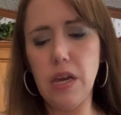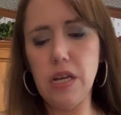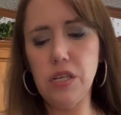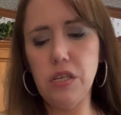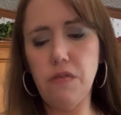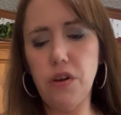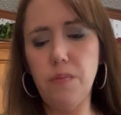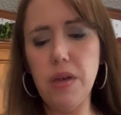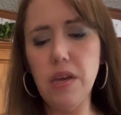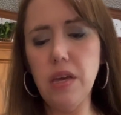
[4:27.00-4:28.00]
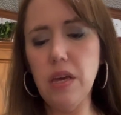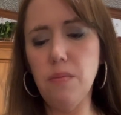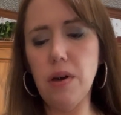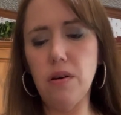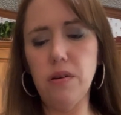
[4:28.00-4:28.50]
she's very picky
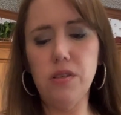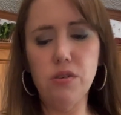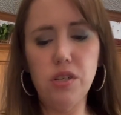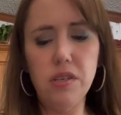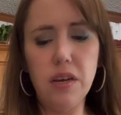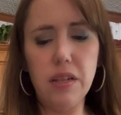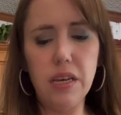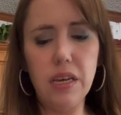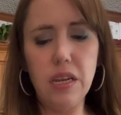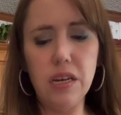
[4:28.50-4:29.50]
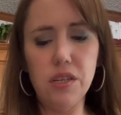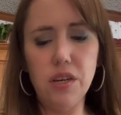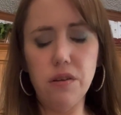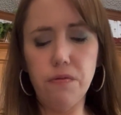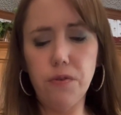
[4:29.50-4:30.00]
about it, so she's not like eating a
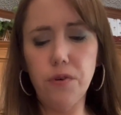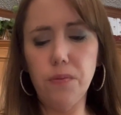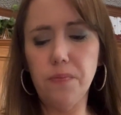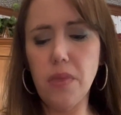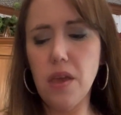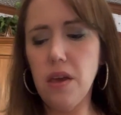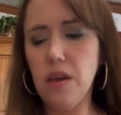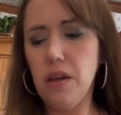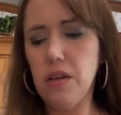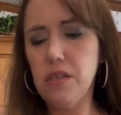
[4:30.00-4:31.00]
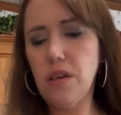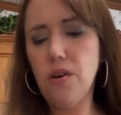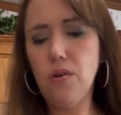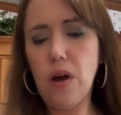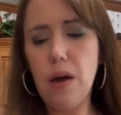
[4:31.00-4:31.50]
ton of fruit.
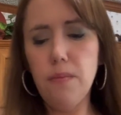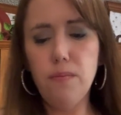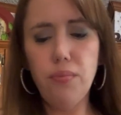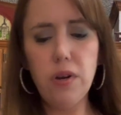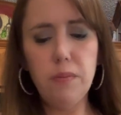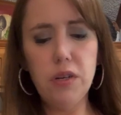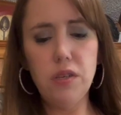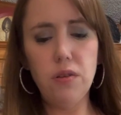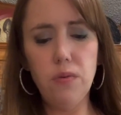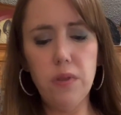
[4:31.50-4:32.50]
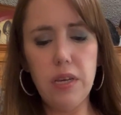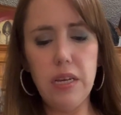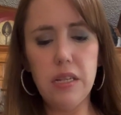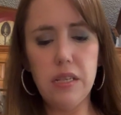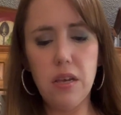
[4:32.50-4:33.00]
So I'm pretty much the only one that
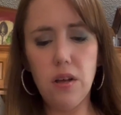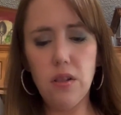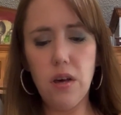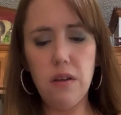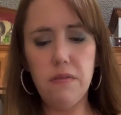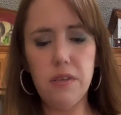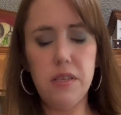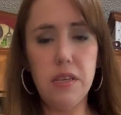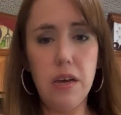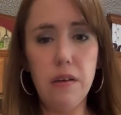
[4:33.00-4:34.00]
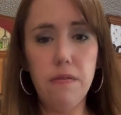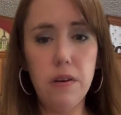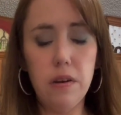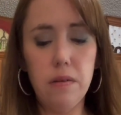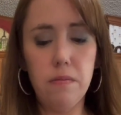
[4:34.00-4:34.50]
eats a lot of this stuff,
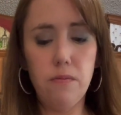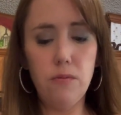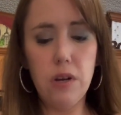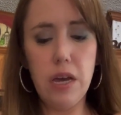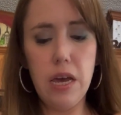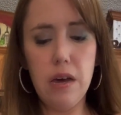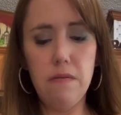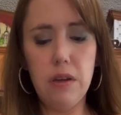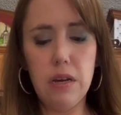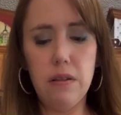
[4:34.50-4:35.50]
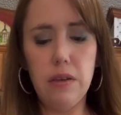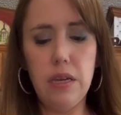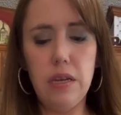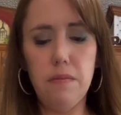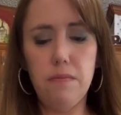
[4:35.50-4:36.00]
and when I have it, I'll
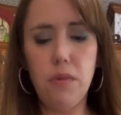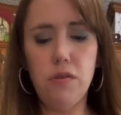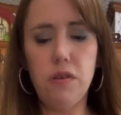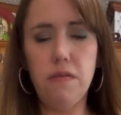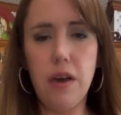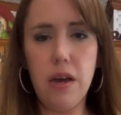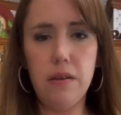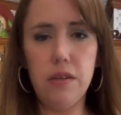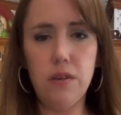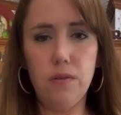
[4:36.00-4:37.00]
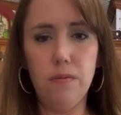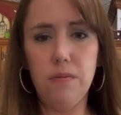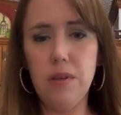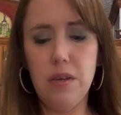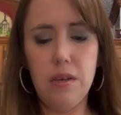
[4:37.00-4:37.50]
eat most of that until
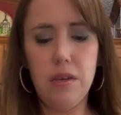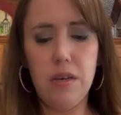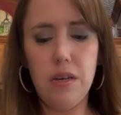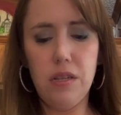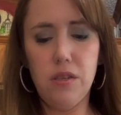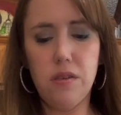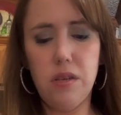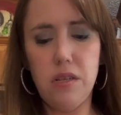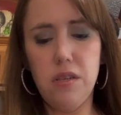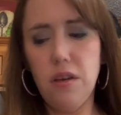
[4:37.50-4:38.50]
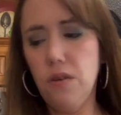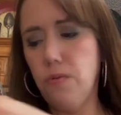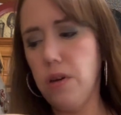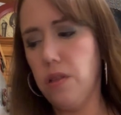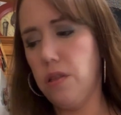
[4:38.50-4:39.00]
it's done
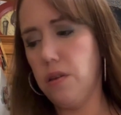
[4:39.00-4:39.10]
with.